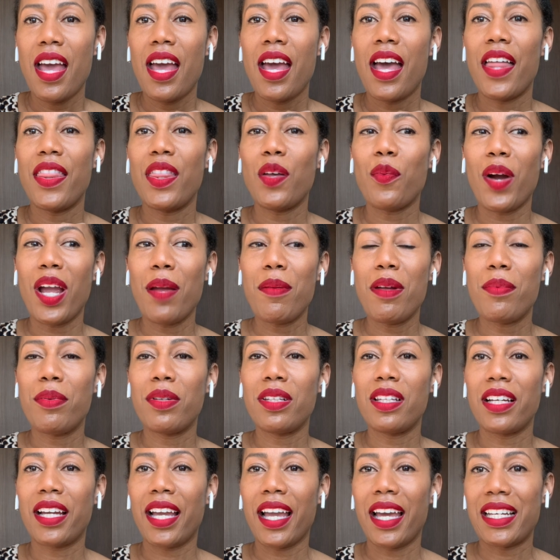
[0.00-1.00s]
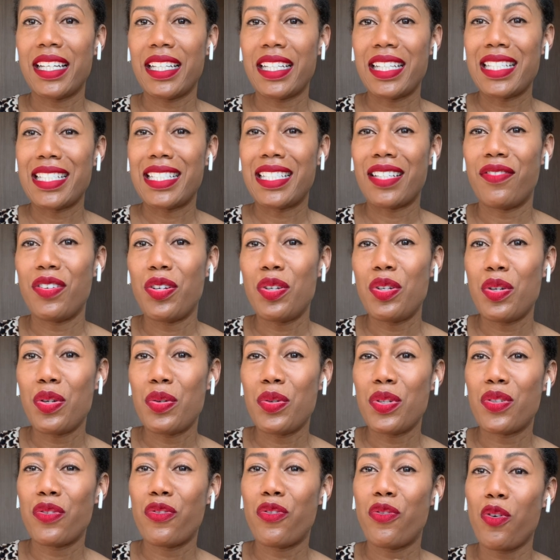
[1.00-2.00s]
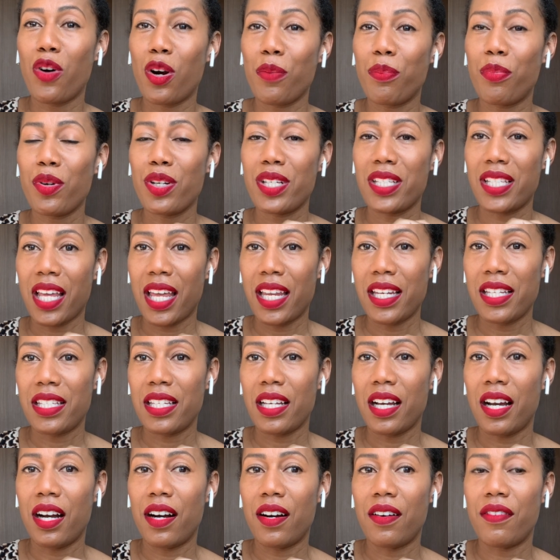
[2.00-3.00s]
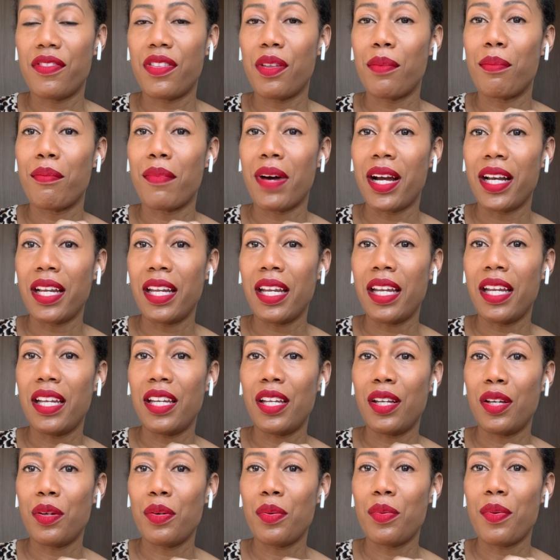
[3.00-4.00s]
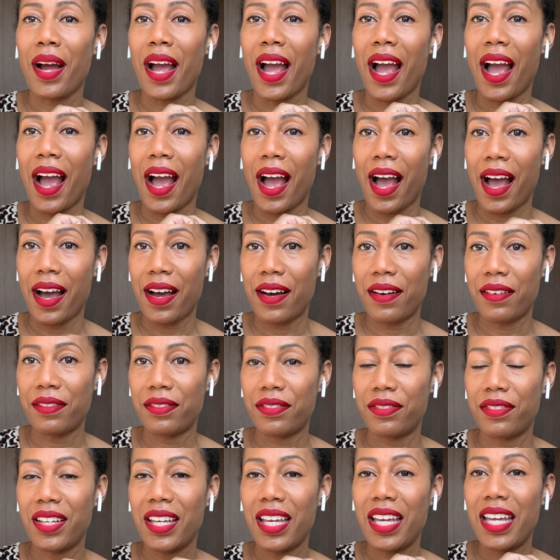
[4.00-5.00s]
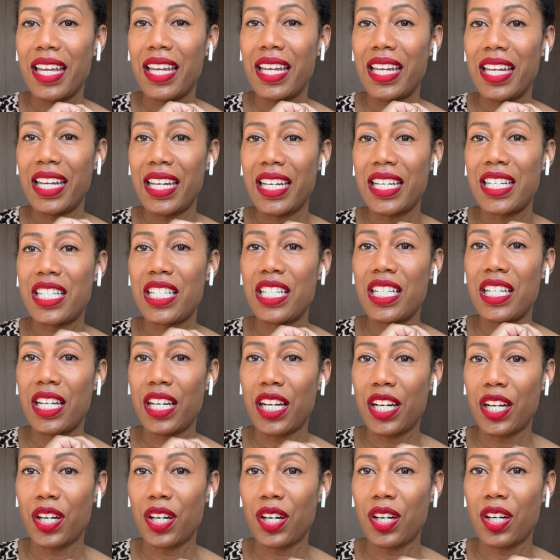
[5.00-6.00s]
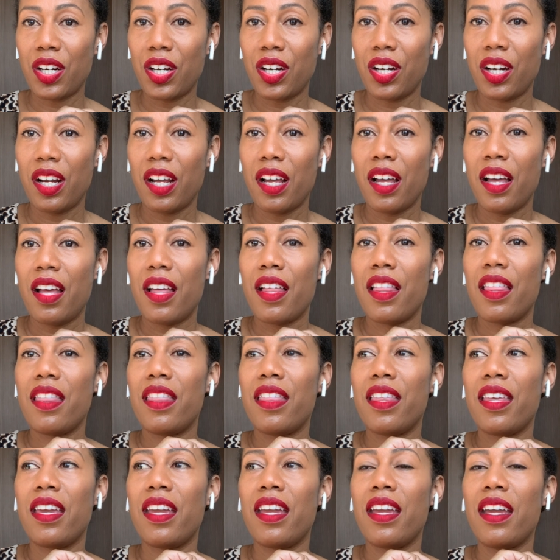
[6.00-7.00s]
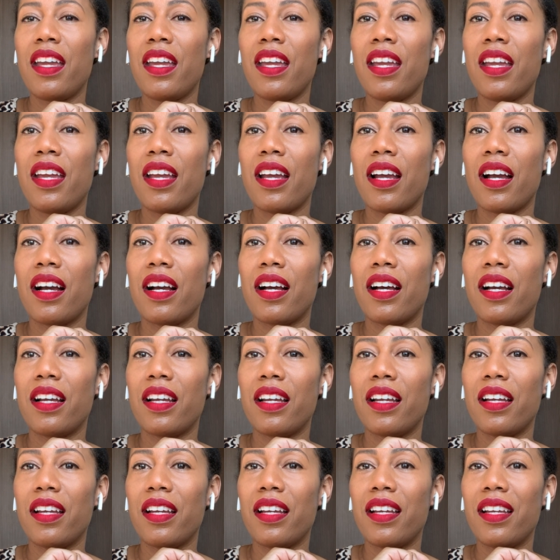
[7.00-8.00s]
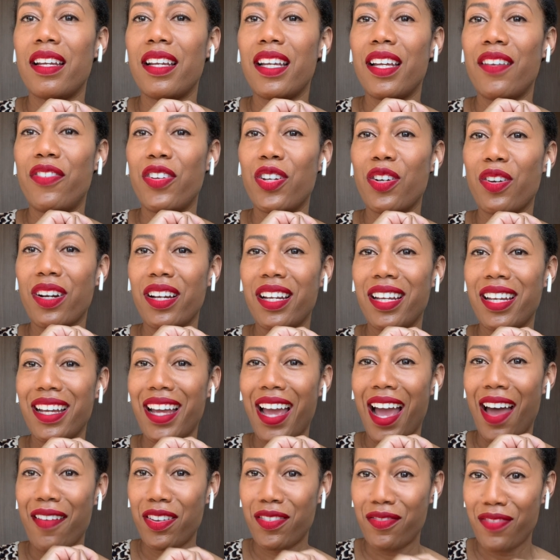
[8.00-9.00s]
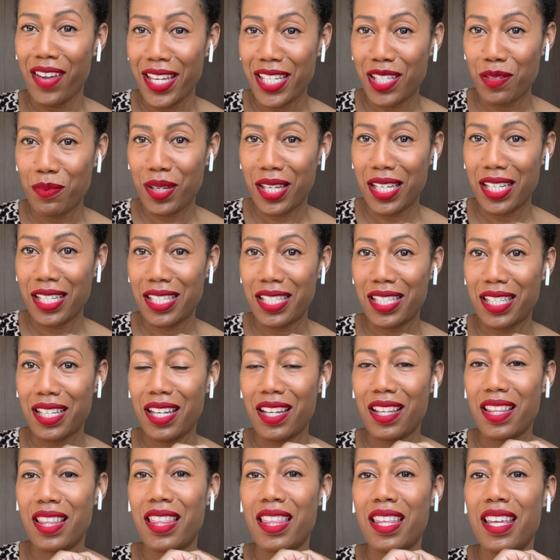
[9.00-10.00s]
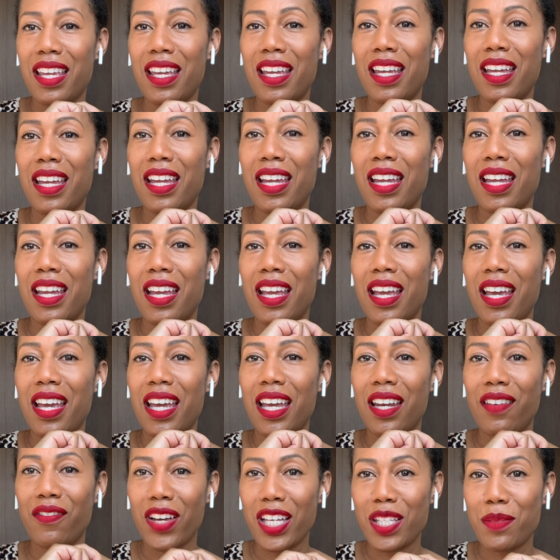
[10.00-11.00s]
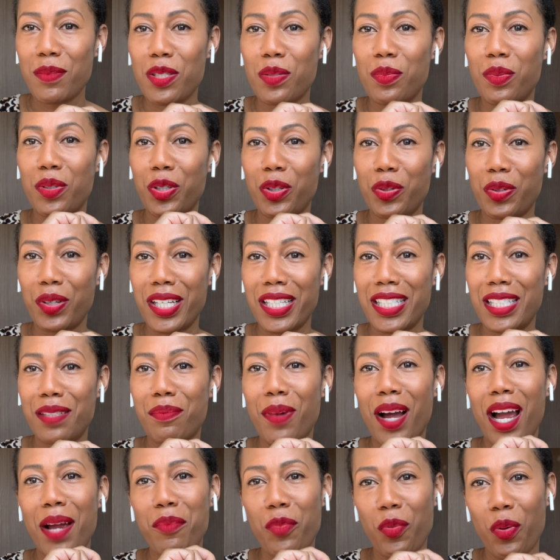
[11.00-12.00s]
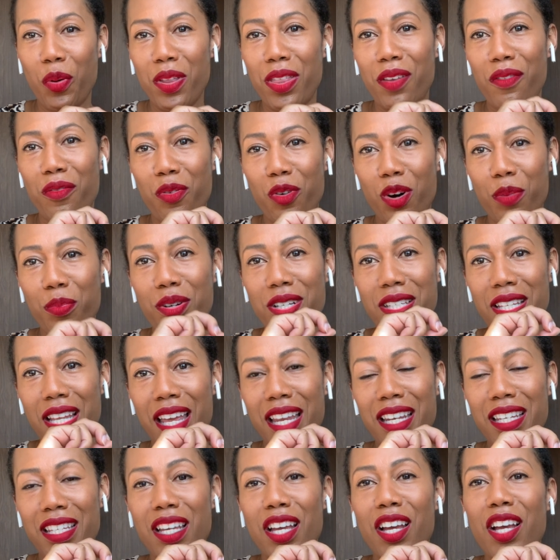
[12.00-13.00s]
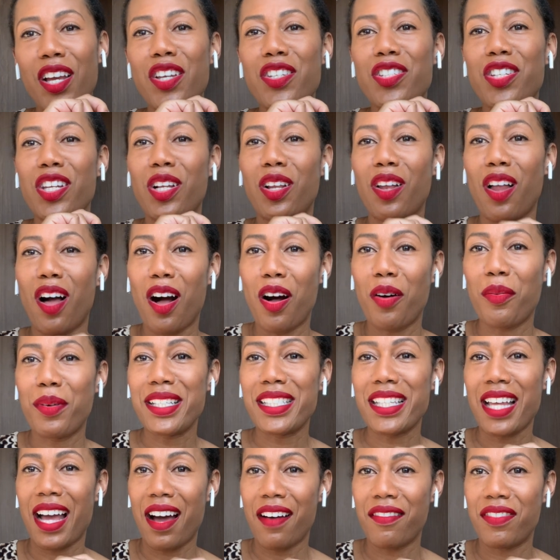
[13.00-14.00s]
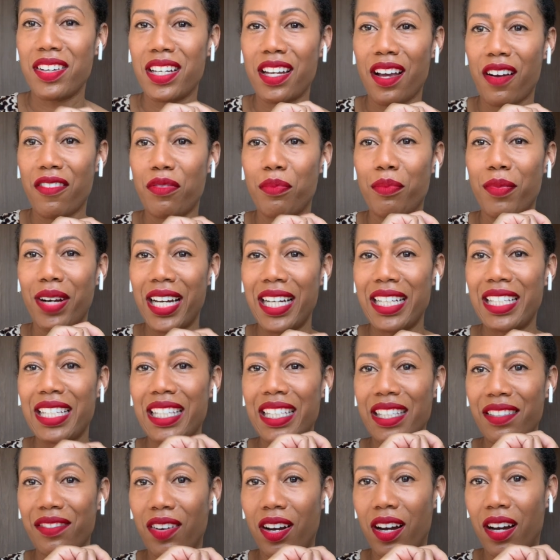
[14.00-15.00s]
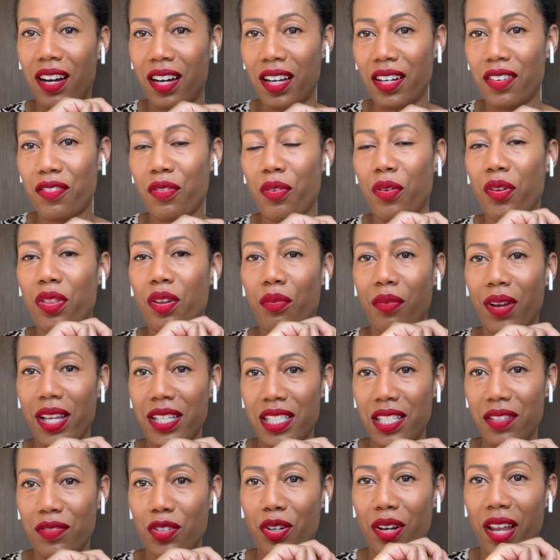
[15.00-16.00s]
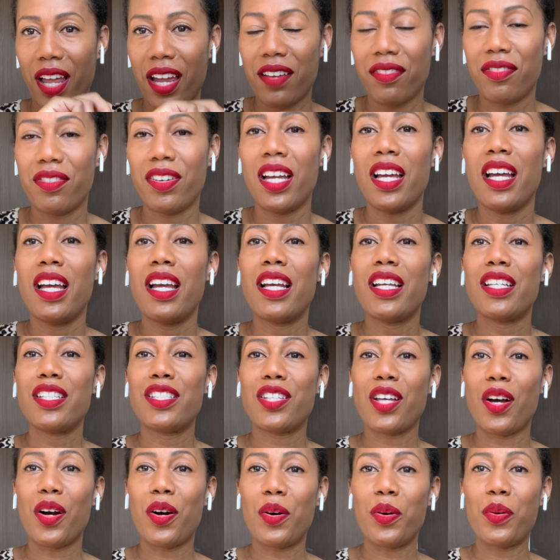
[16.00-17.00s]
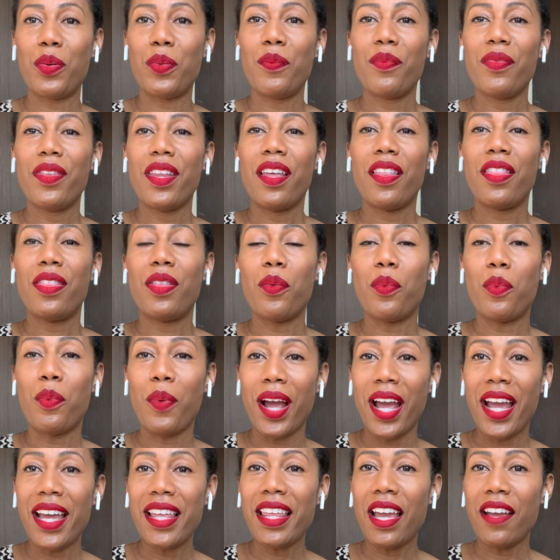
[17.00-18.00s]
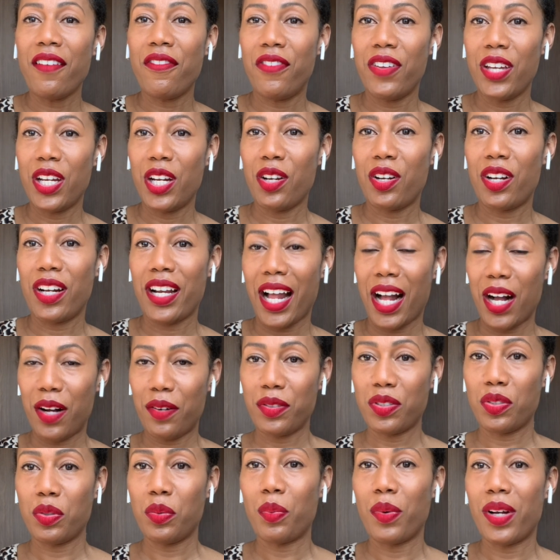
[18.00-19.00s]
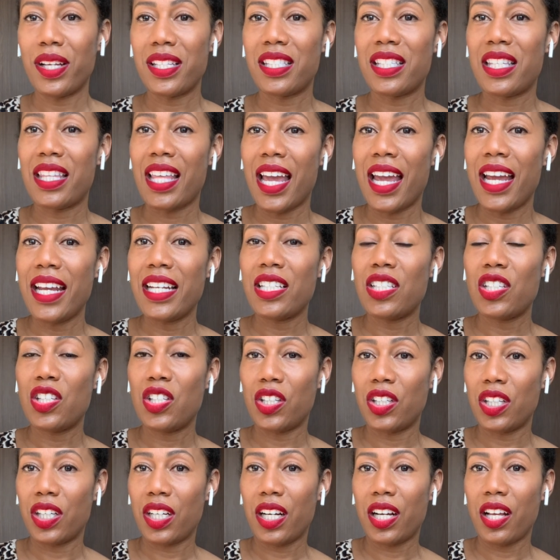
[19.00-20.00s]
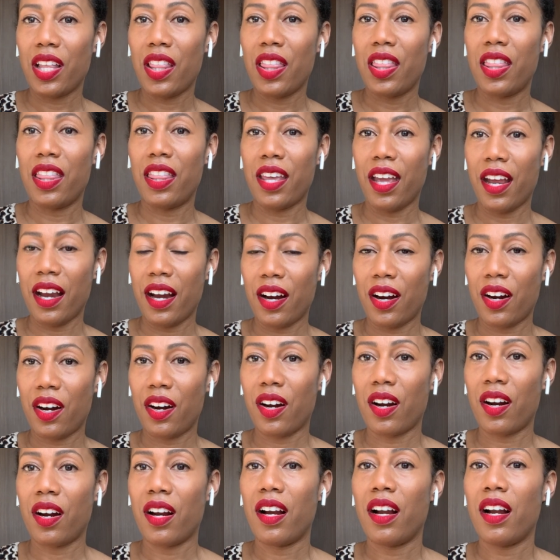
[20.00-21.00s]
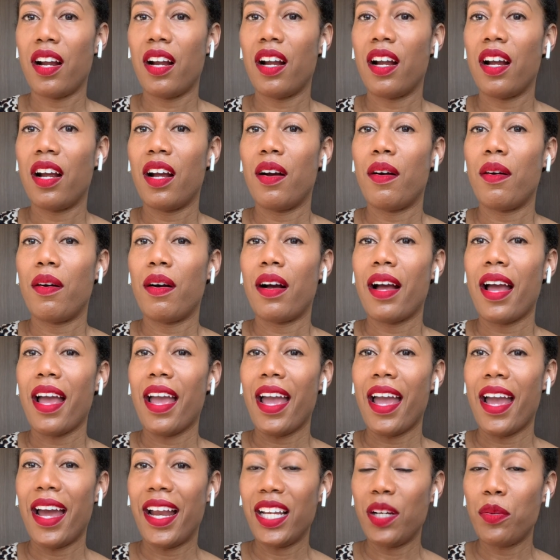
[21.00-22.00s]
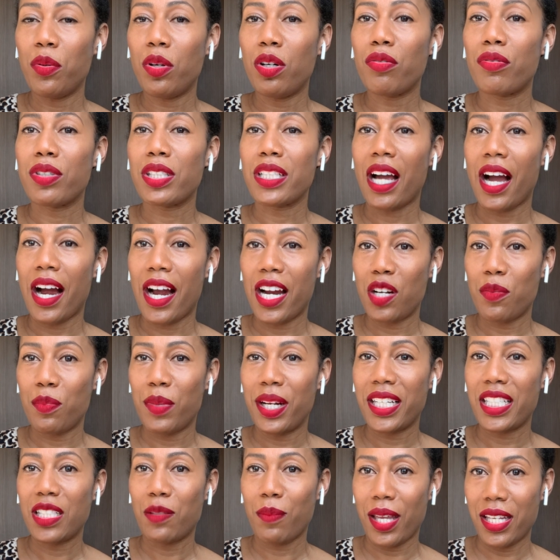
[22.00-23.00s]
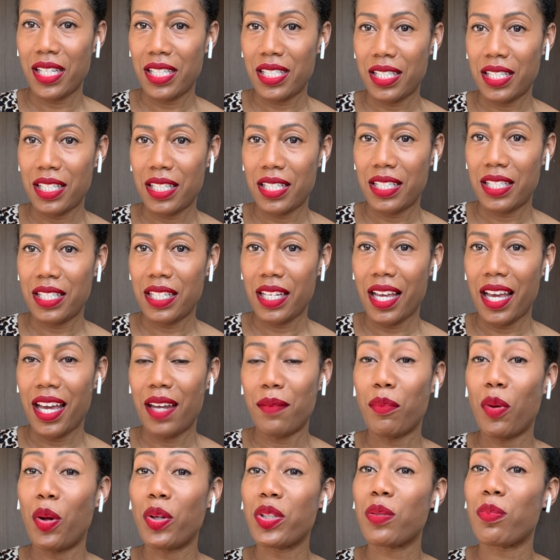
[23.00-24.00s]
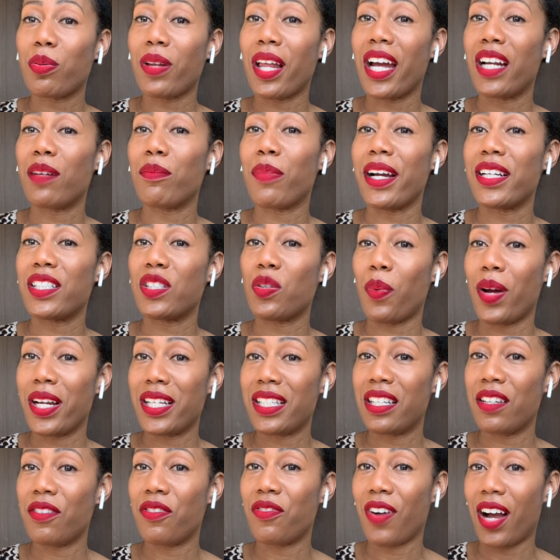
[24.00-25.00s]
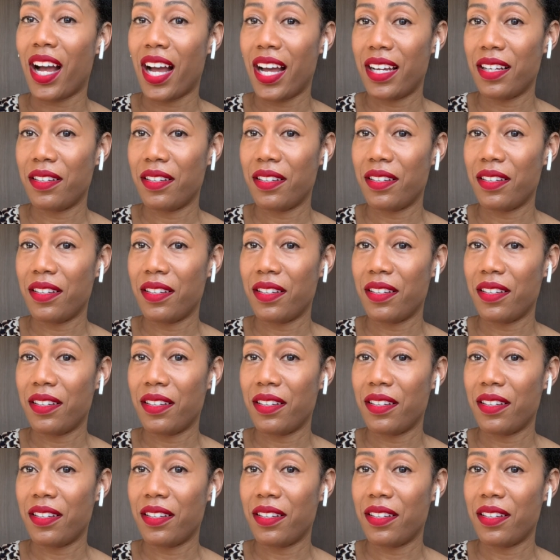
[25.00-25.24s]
And the way people look at it is if you use 4% of the money you have each year, if you have investments, the investments will increase by more than 4%. So you'll always have enough money to live on for the rest of your life. So the way they figured it out was they took their annual retirement expenses and multiplied by 25.